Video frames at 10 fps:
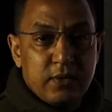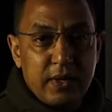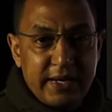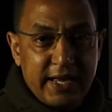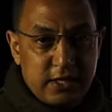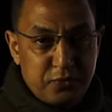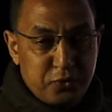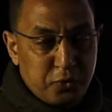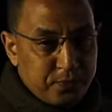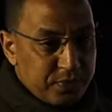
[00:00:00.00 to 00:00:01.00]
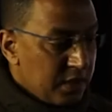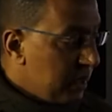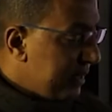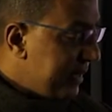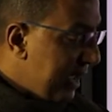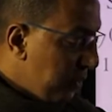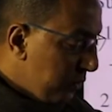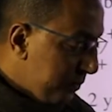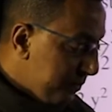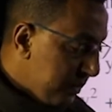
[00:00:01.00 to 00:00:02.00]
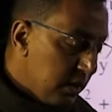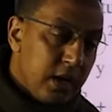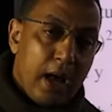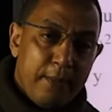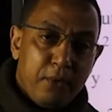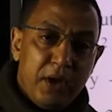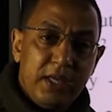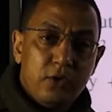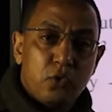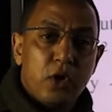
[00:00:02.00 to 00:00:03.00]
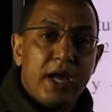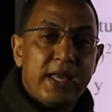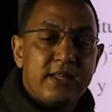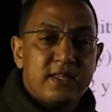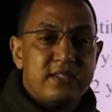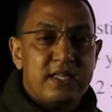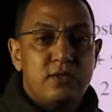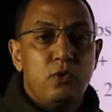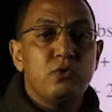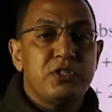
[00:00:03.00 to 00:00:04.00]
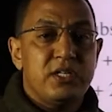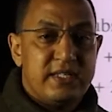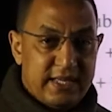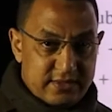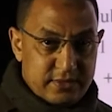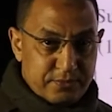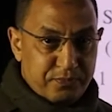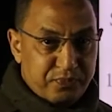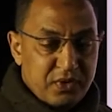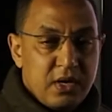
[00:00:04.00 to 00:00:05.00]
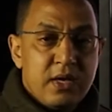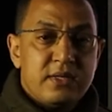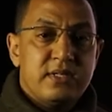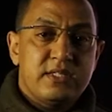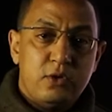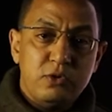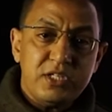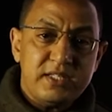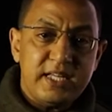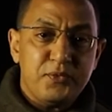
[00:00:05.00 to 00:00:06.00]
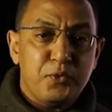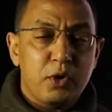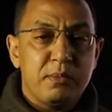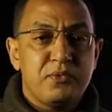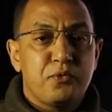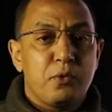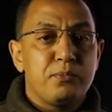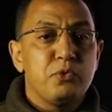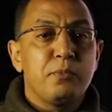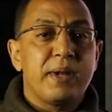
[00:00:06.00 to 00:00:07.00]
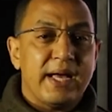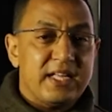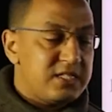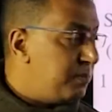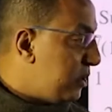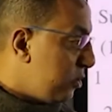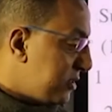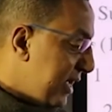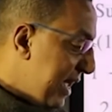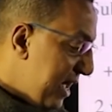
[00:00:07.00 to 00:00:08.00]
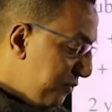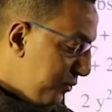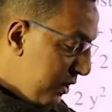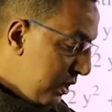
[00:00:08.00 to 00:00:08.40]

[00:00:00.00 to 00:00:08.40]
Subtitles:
equal negative 2. Now I'm going to write the solution set. The solution set formed from two brackets because I have,